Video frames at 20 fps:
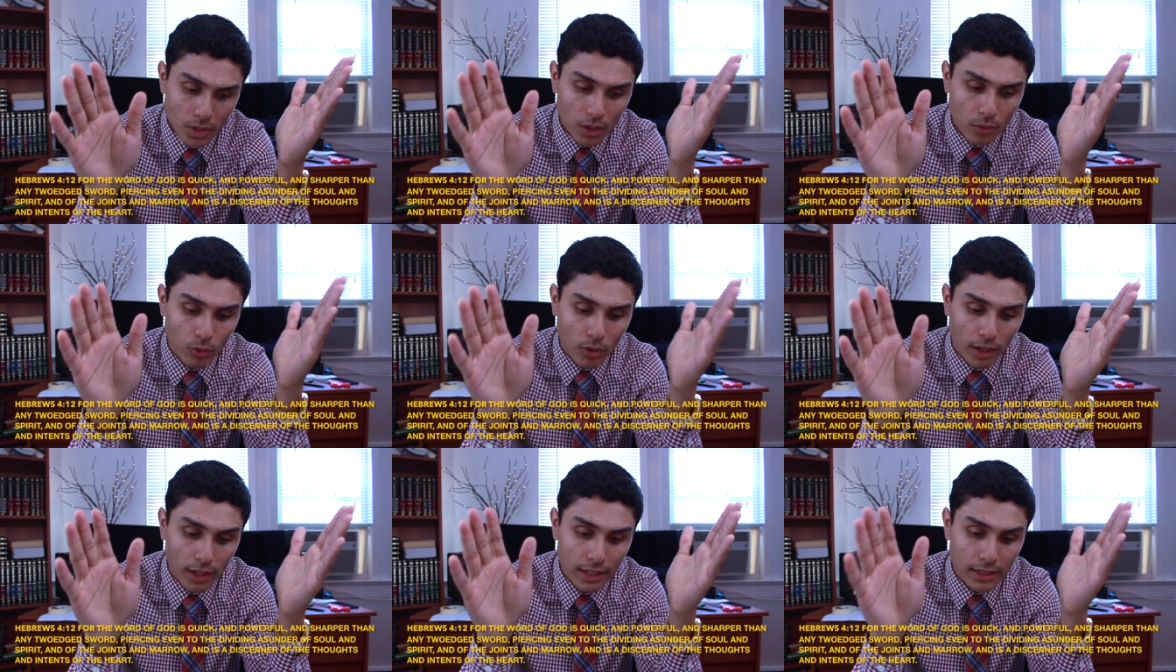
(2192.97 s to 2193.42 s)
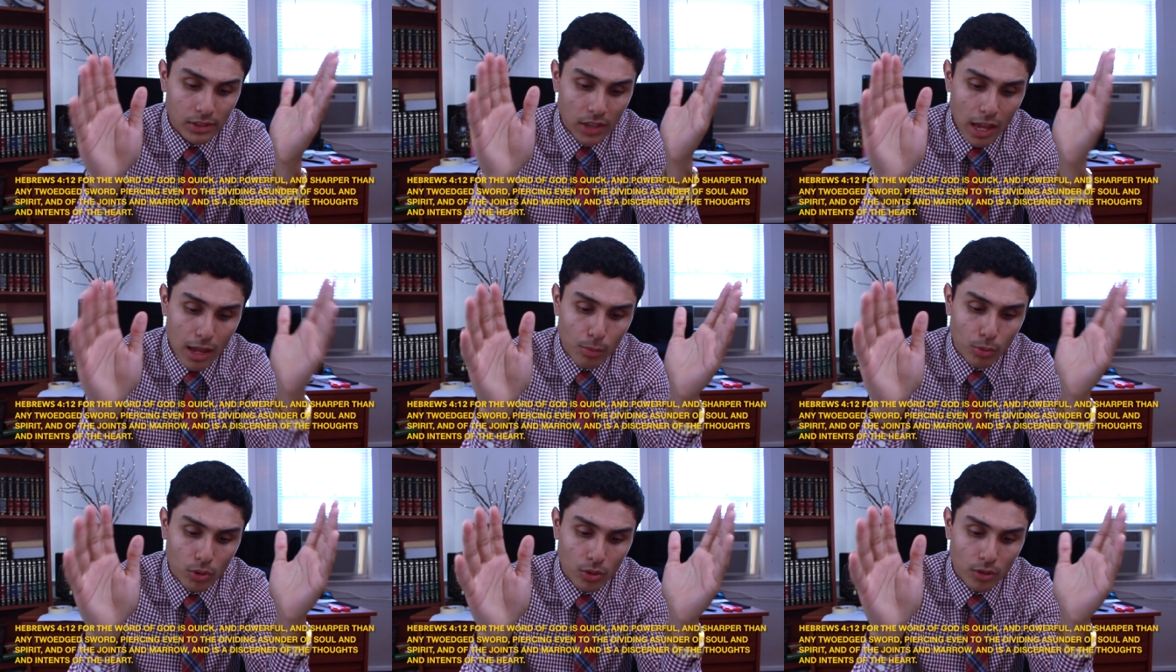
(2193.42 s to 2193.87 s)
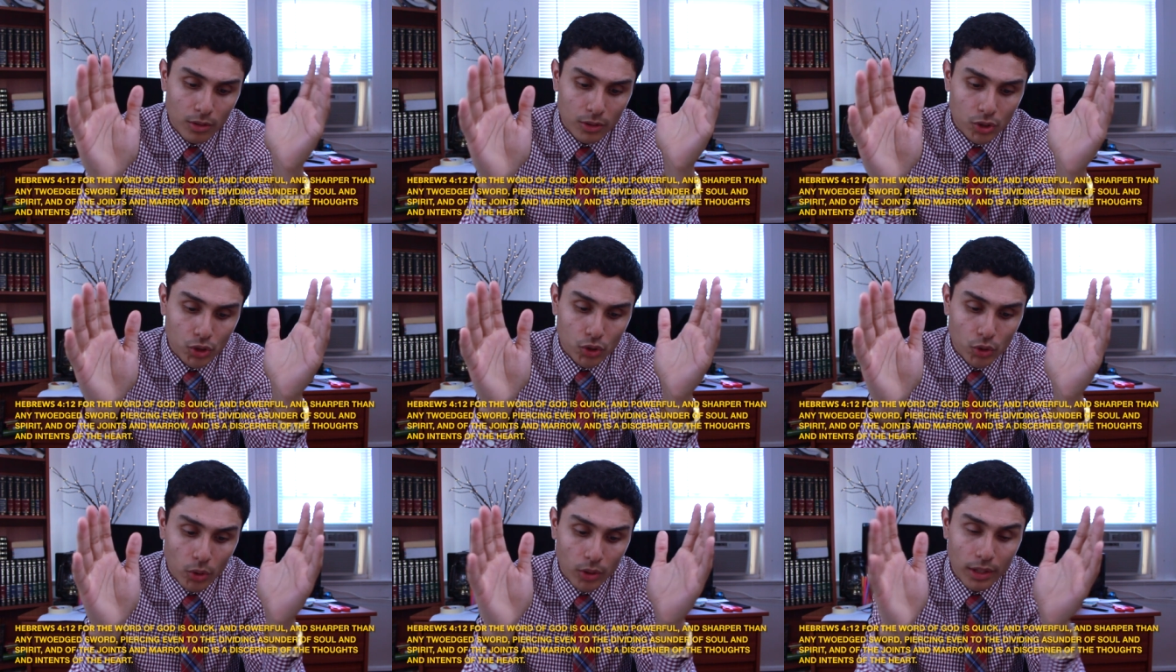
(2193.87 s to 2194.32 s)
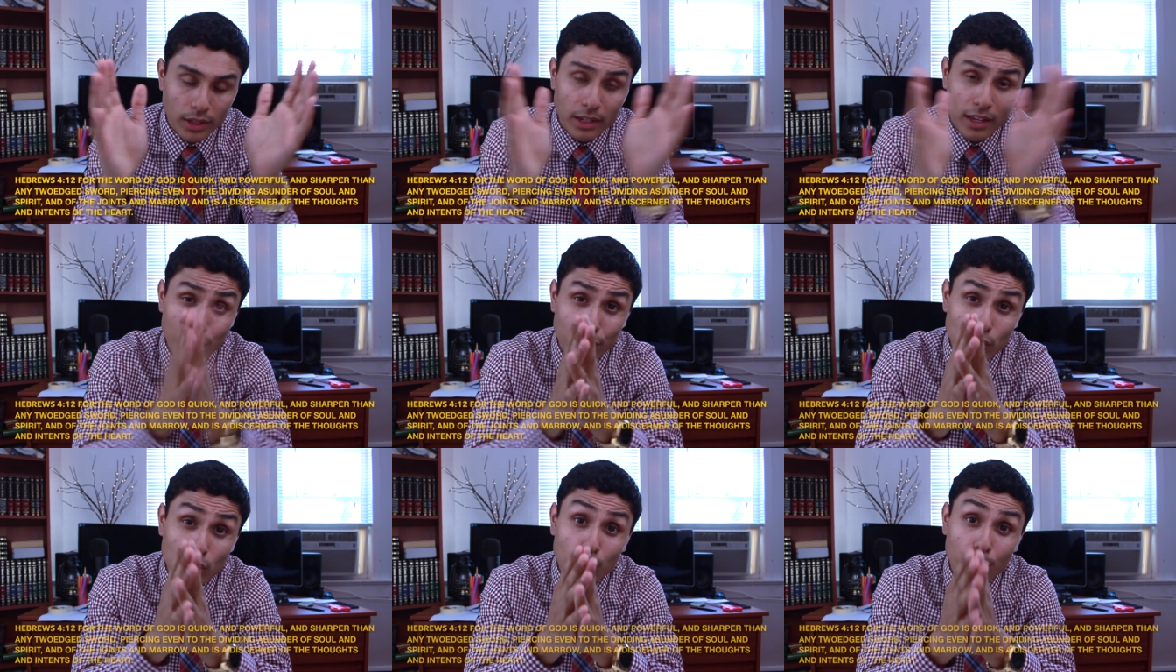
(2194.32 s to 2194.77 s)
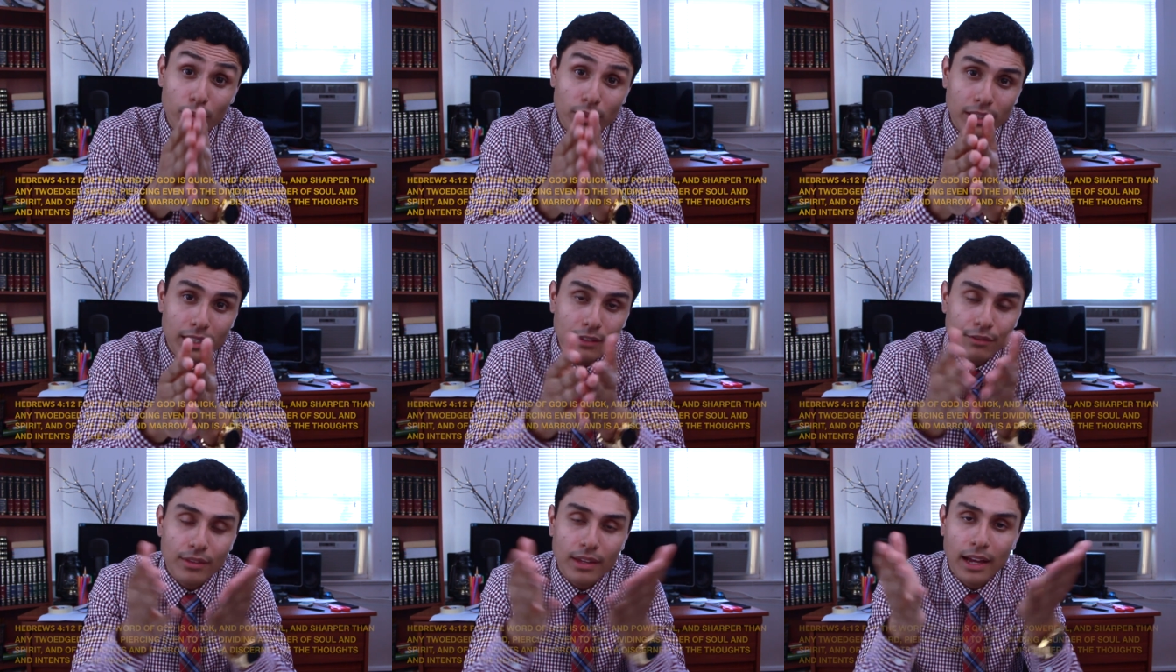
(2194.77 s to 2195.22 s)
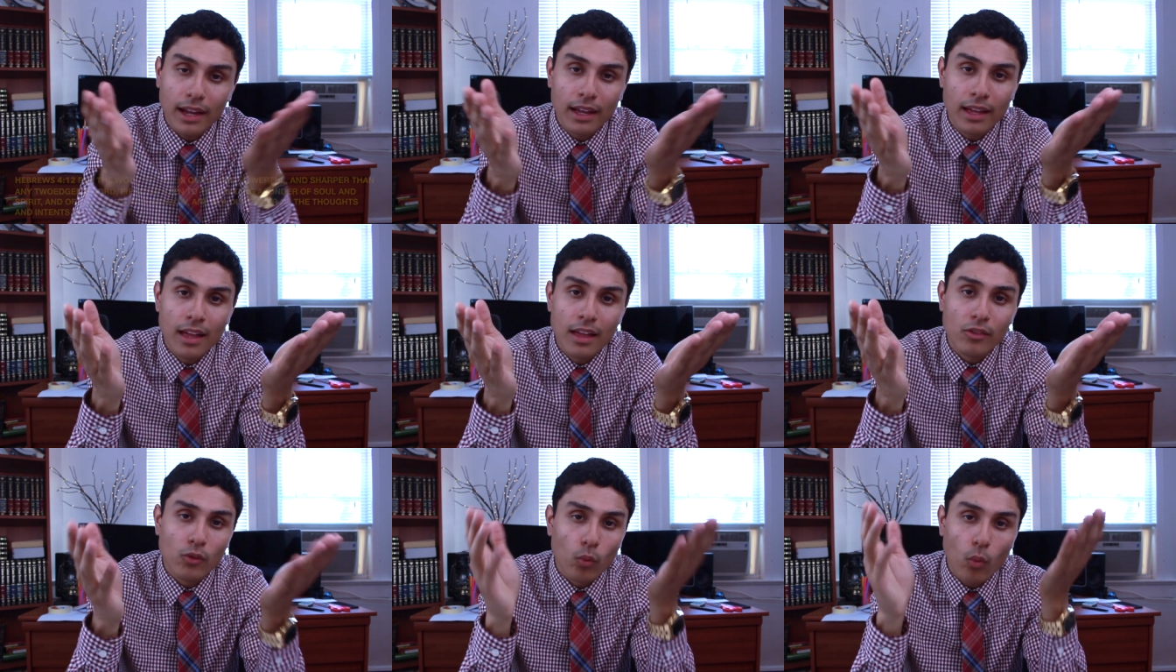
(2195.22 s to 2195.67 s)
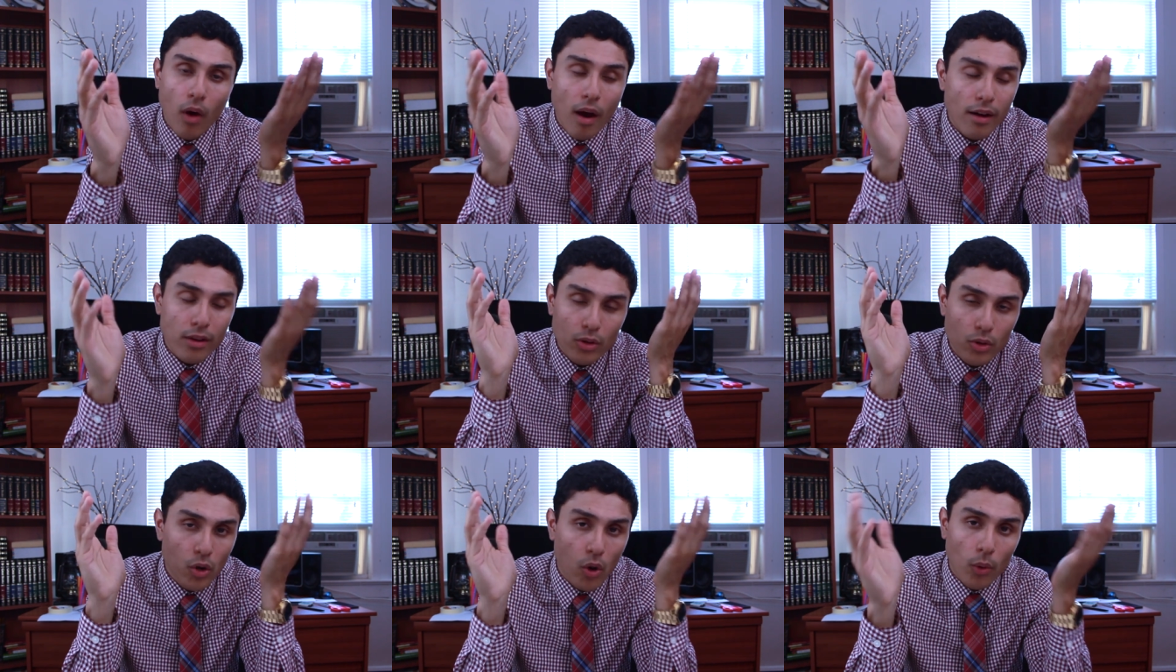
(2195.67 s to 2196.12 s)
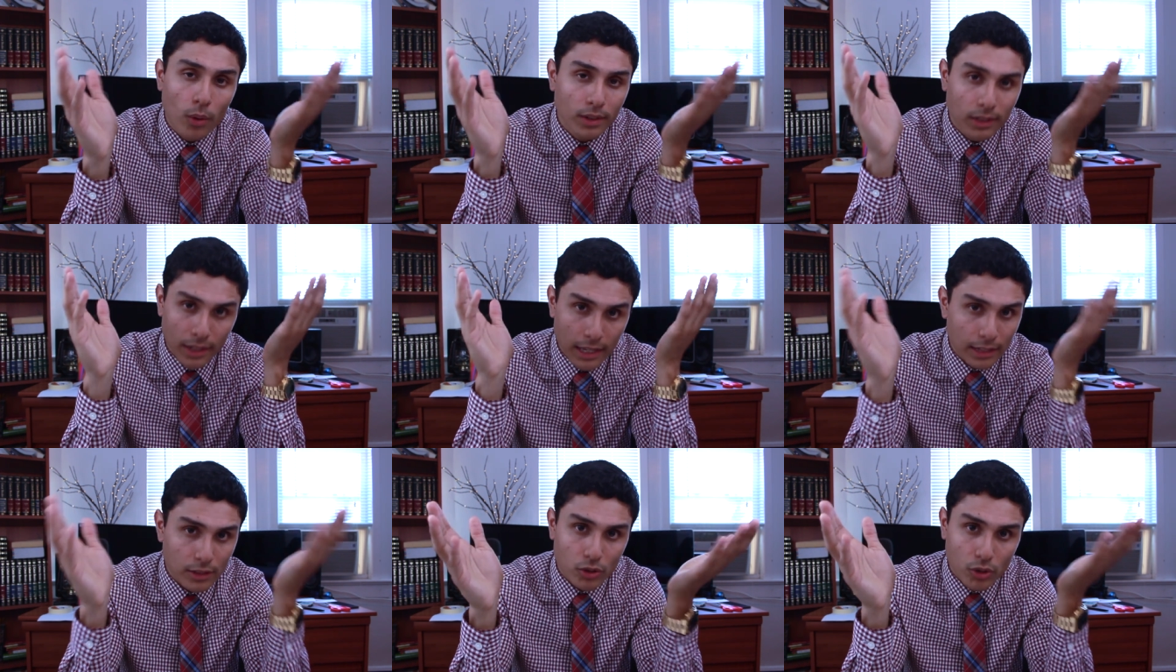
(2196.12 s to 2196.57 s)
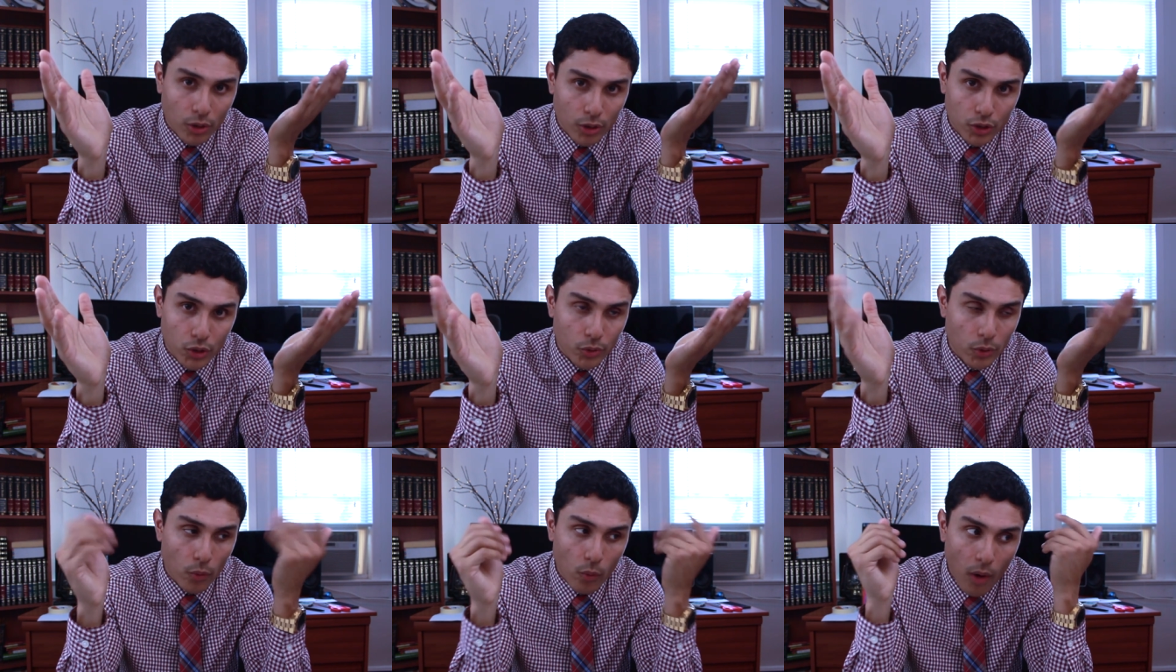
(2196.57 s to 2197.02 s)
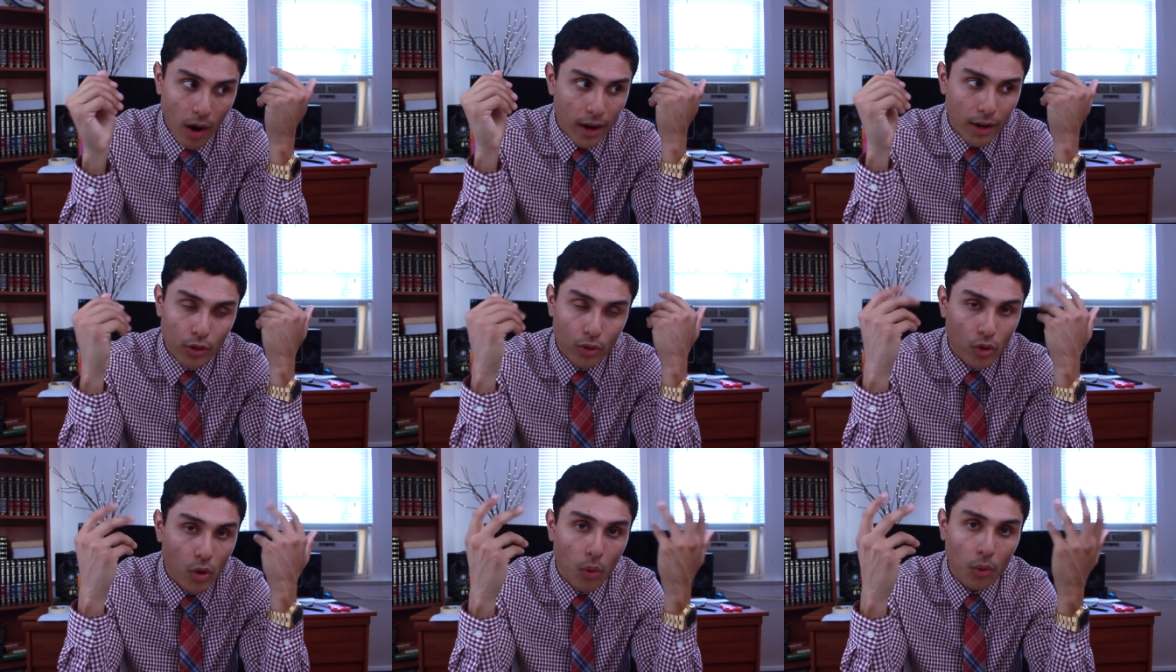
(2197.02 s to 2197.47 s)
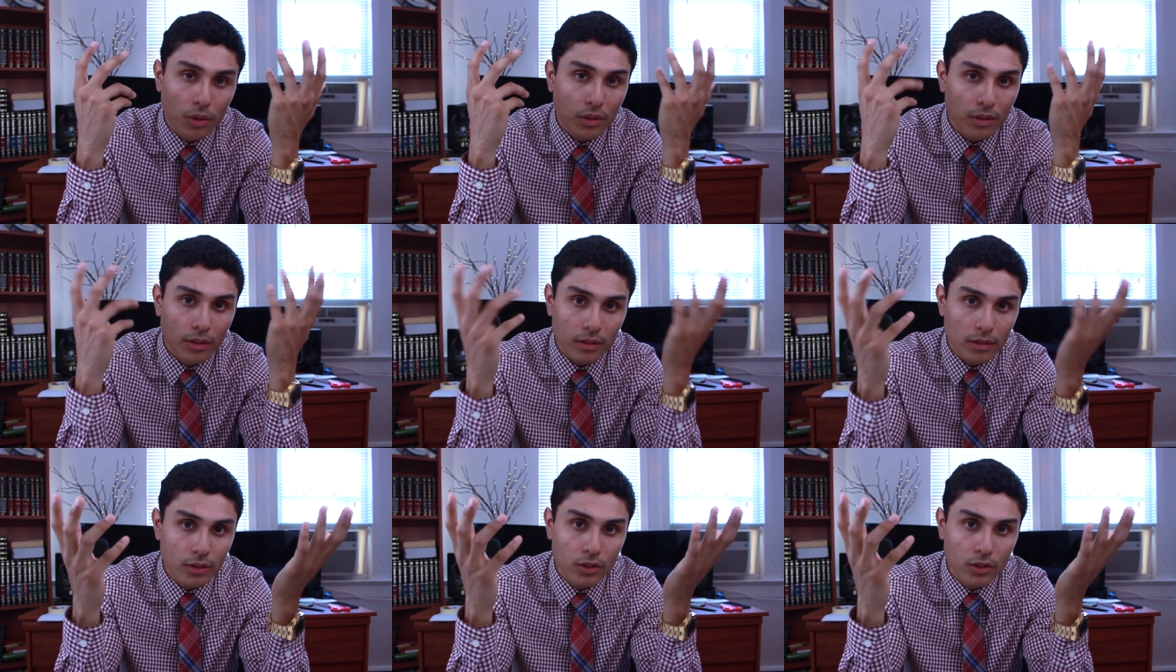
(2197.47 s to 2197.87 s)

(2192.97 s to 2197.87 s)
right? It's able to destroy it. If you believe that, then why are you going to get surgery? Why are you going to,